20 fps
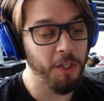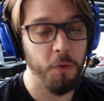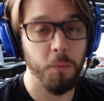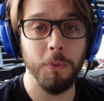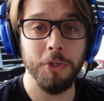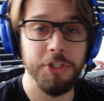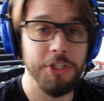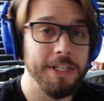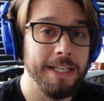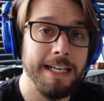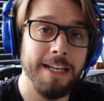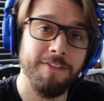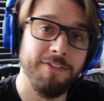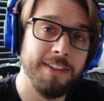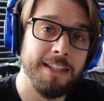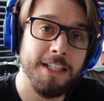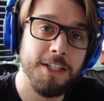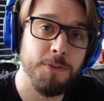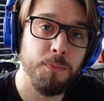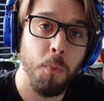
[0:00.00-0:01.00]
We'll see if
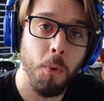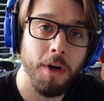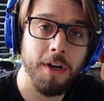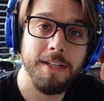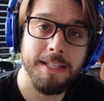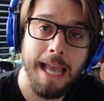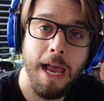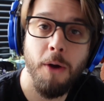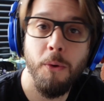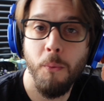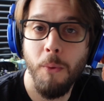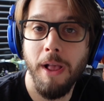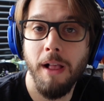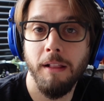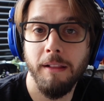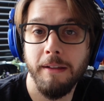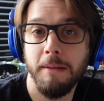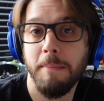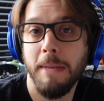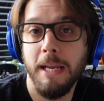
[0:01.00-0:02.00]
this works out
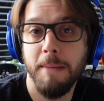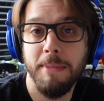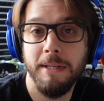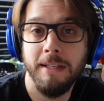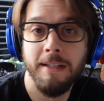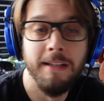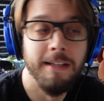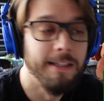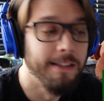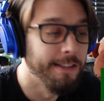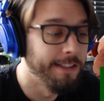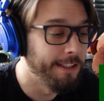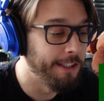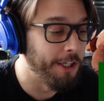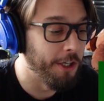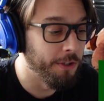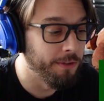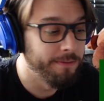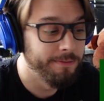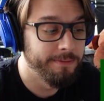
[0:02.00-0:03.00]
well, and maybe, you
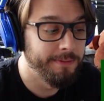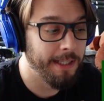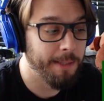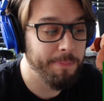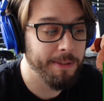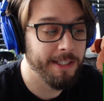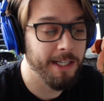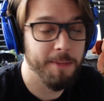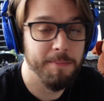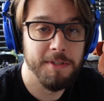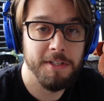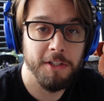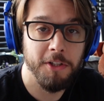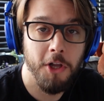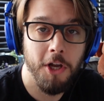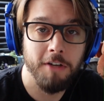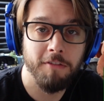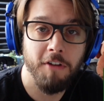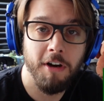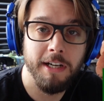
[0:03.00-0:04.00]
know, that becomes a
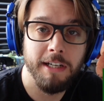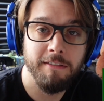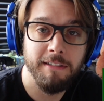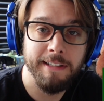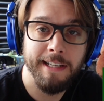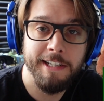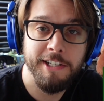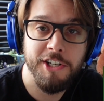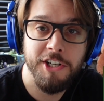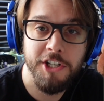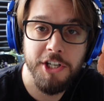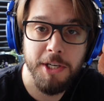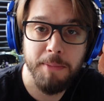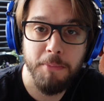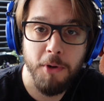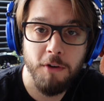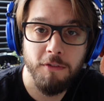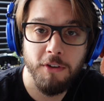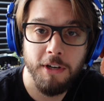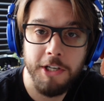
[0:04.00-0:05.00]
long-running relationship
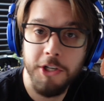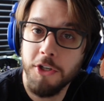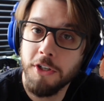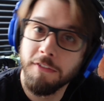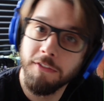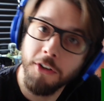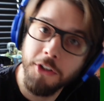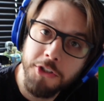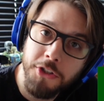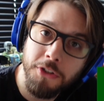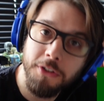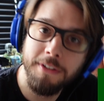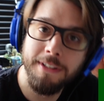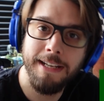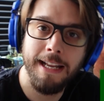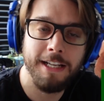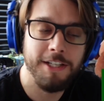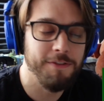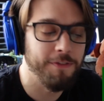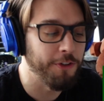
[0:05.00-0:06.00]
over at Universal,
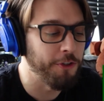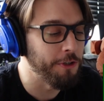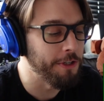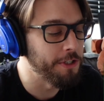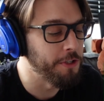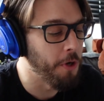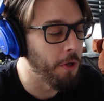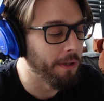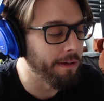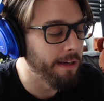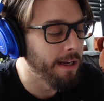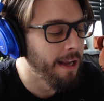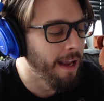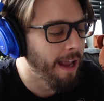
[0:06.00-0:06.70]
next for Chris Nolan.